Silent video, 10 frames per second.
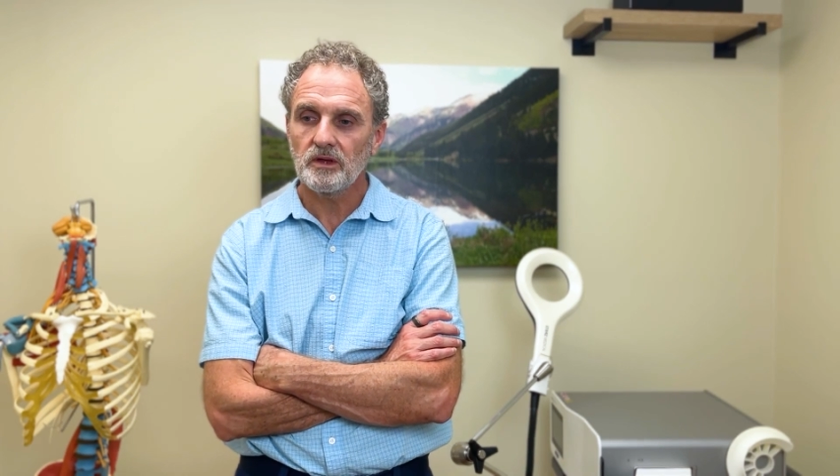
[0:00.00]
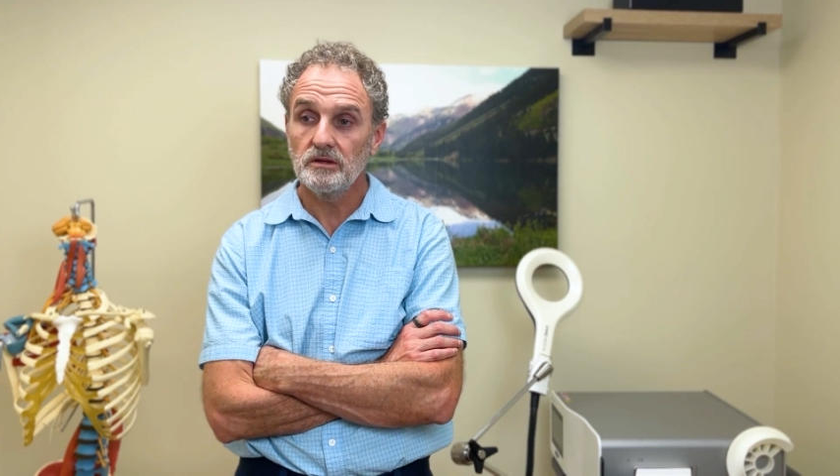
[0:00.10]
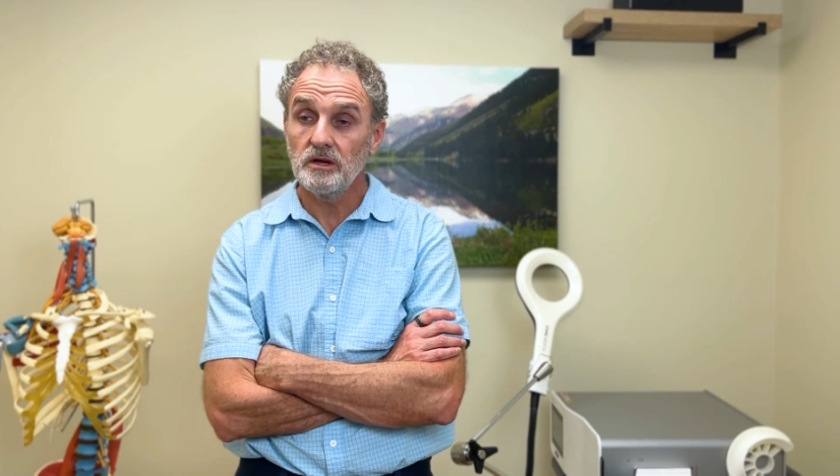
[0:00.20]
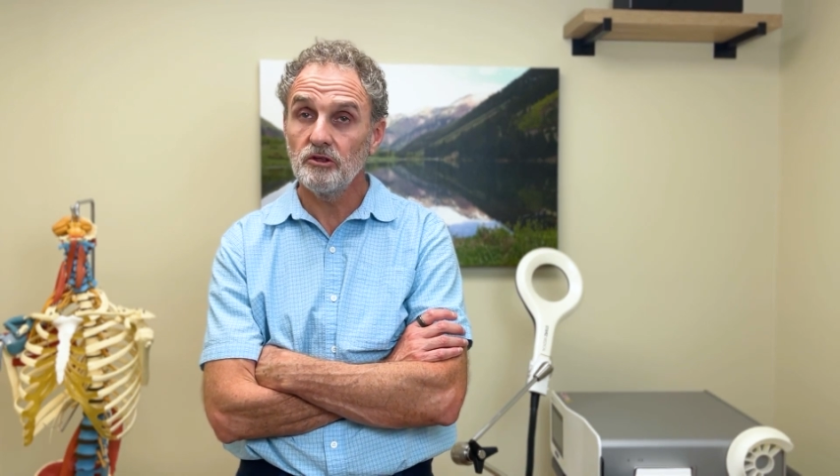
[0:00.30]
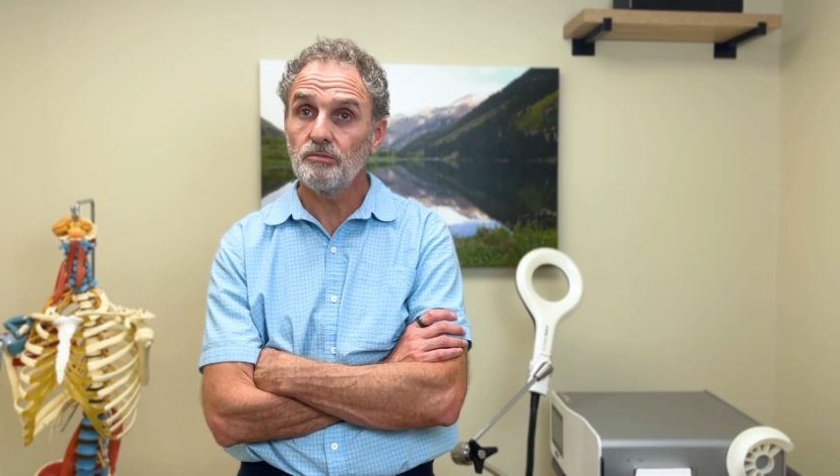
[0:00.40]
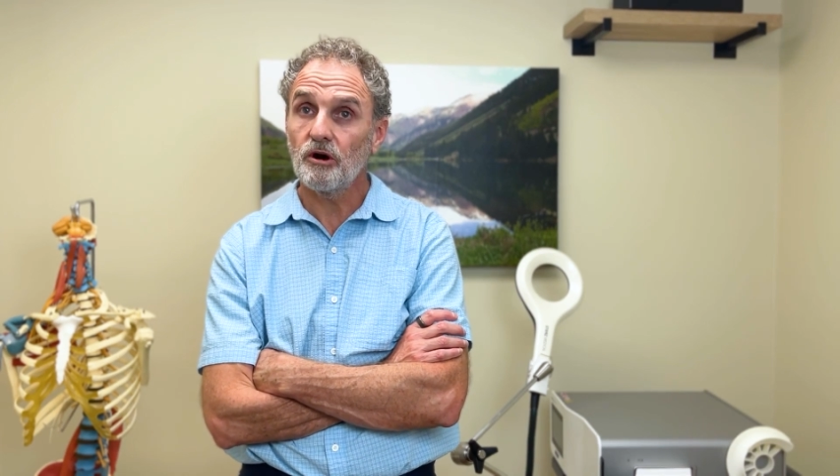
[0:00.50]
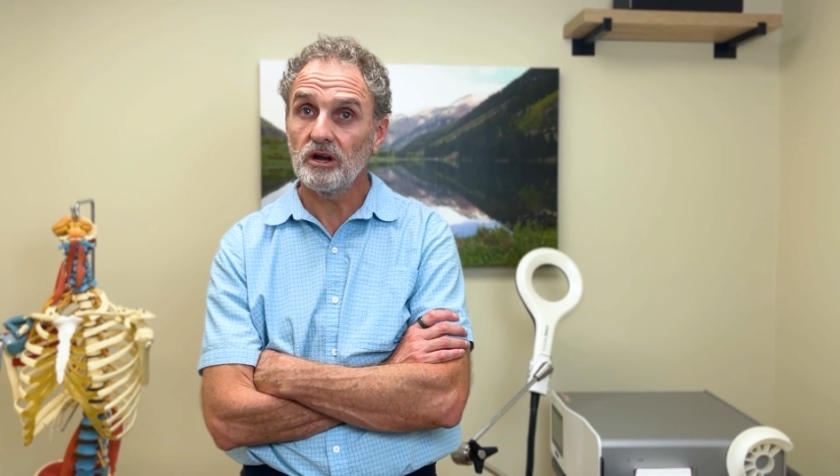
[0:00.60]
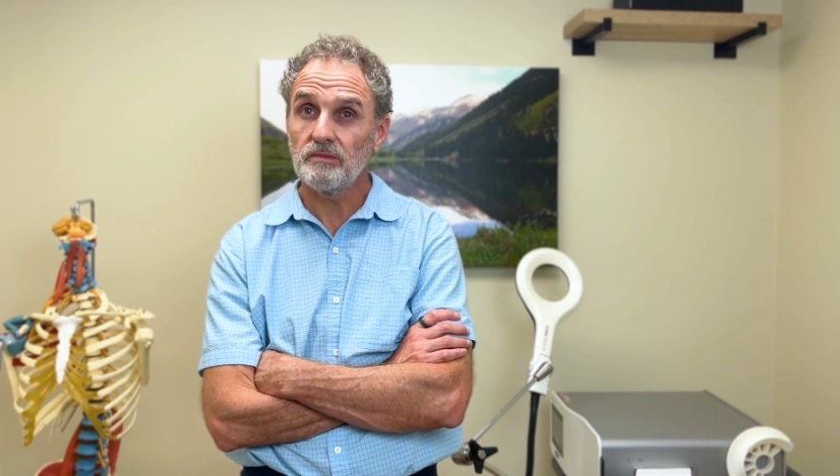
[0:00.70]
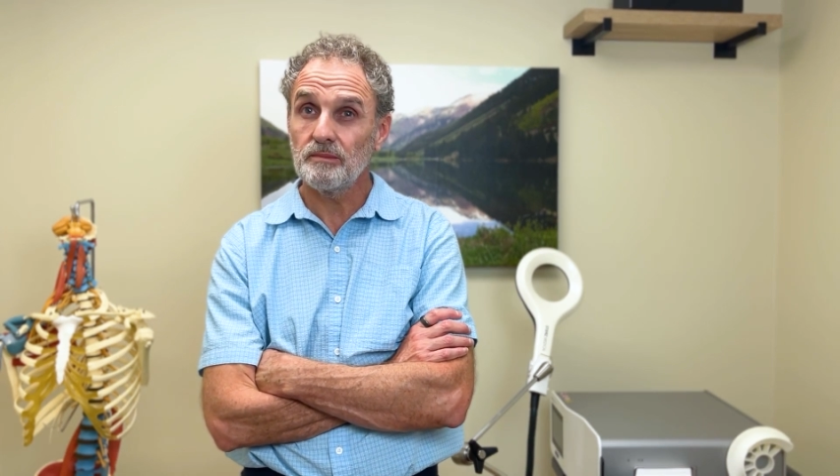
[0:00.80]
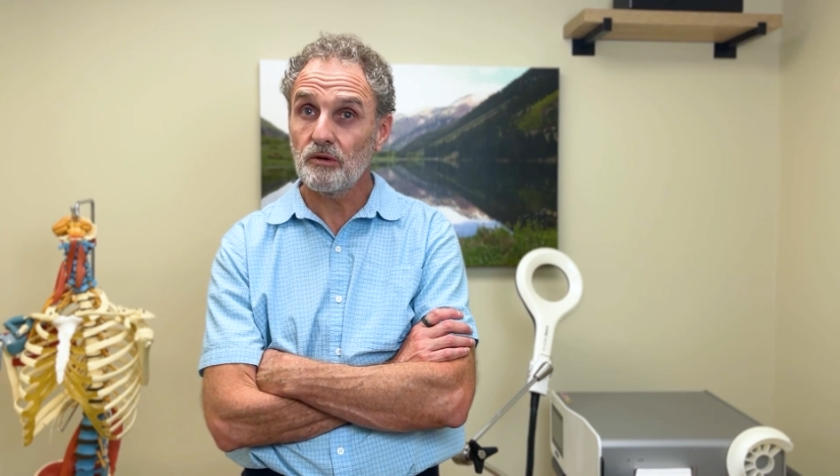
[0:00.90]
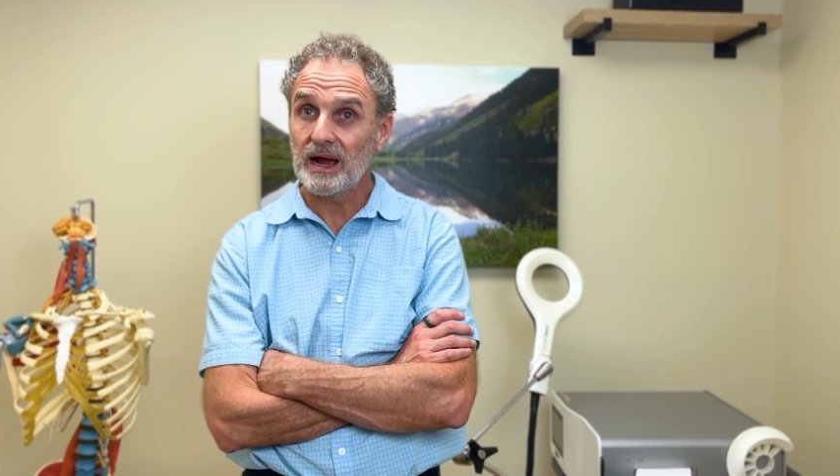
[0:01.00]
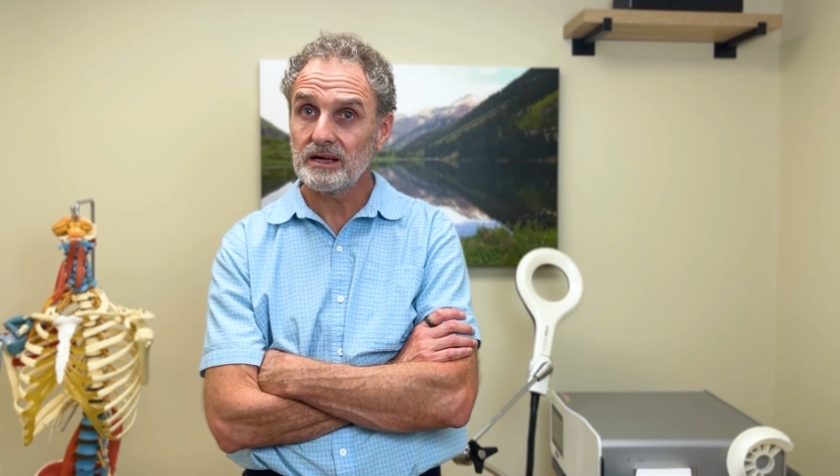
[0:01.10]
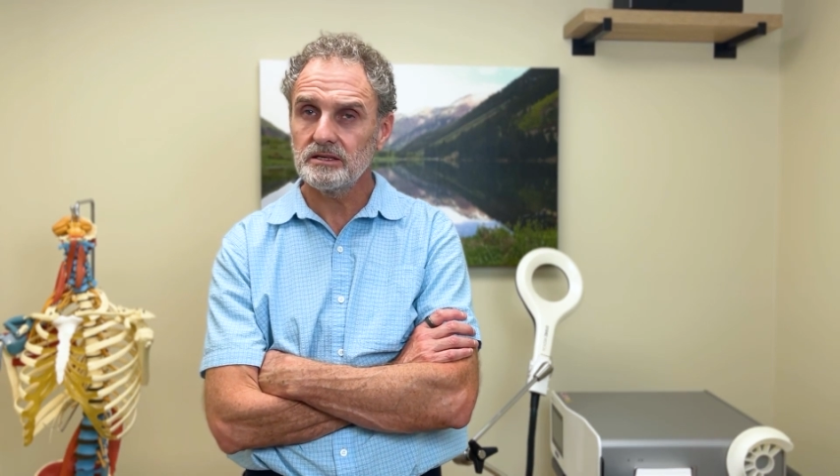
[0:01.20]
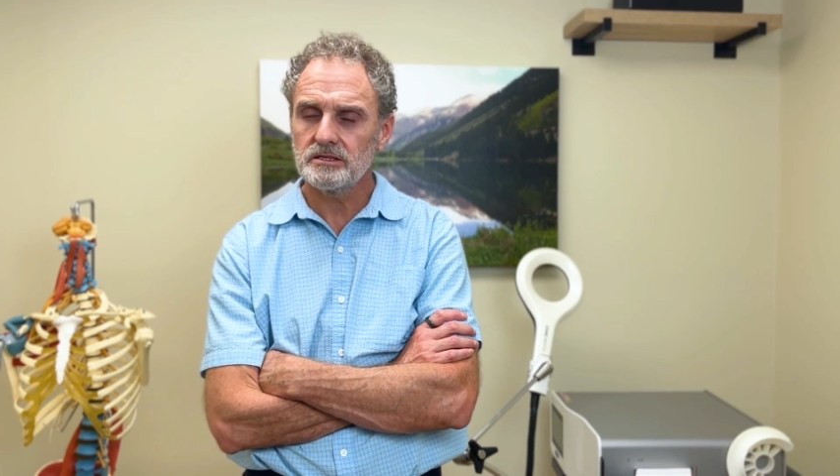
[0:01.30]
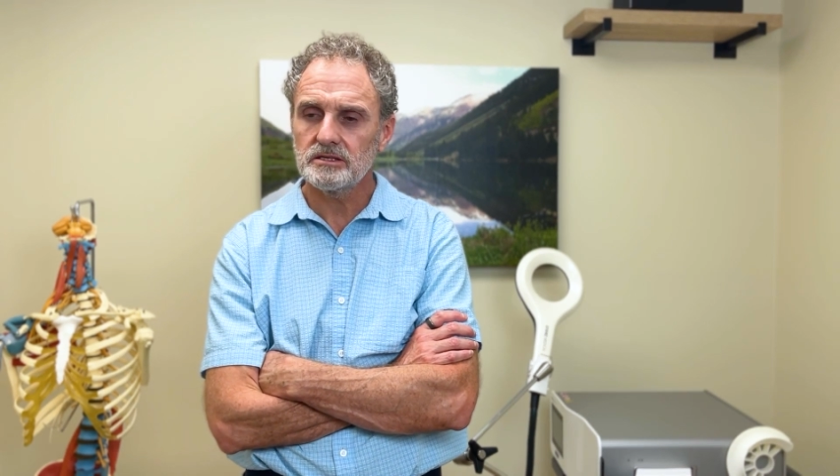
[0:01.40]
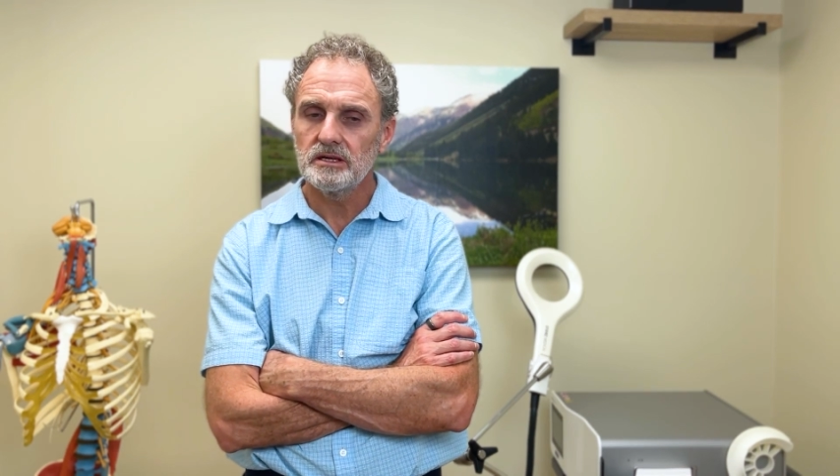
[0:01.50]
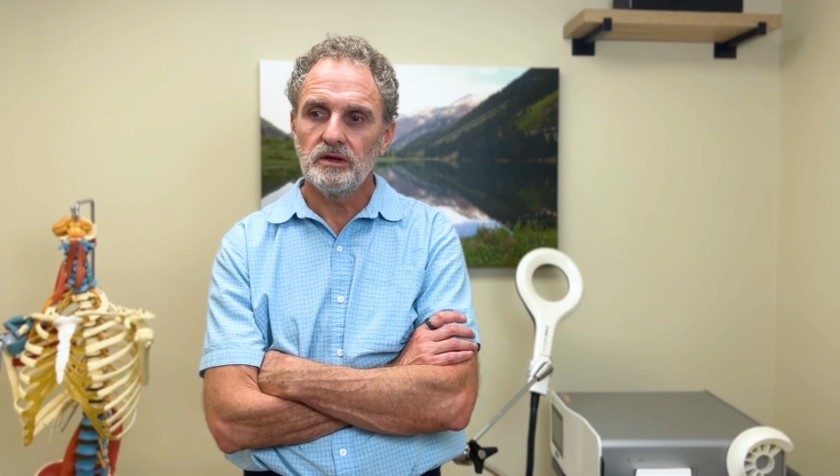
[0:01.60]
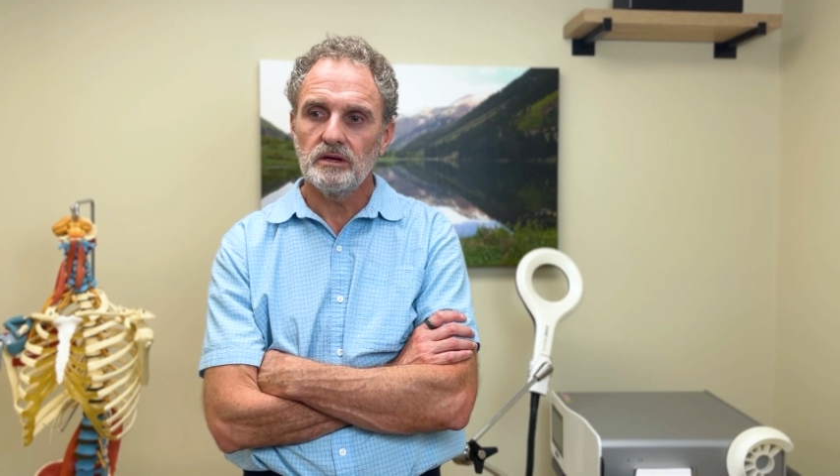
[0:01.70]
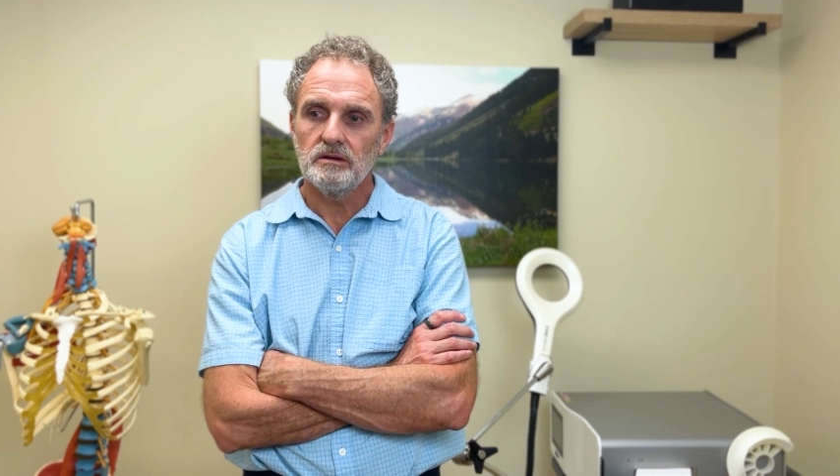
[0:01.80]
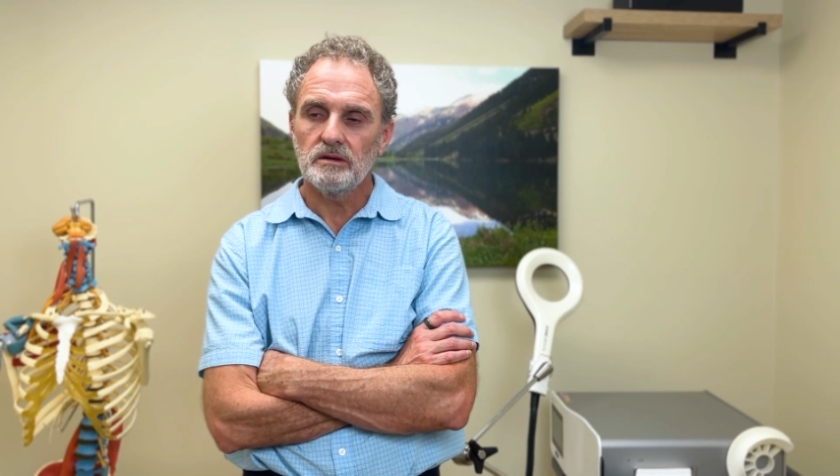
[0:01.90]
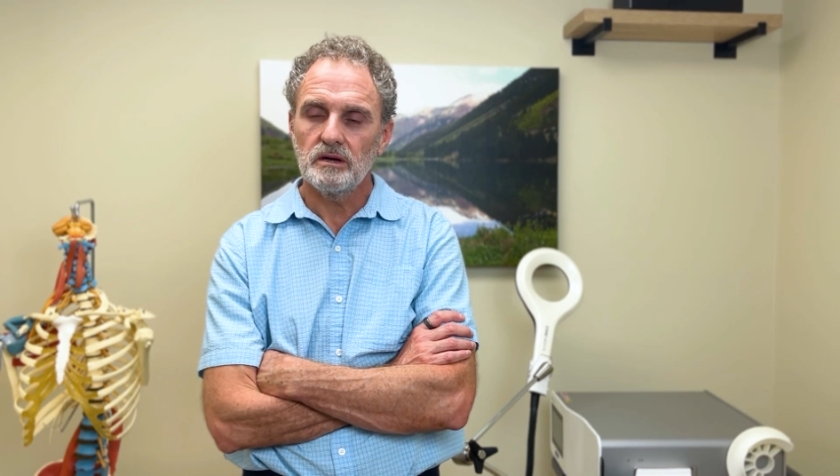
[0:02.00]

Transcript: another part of my practice that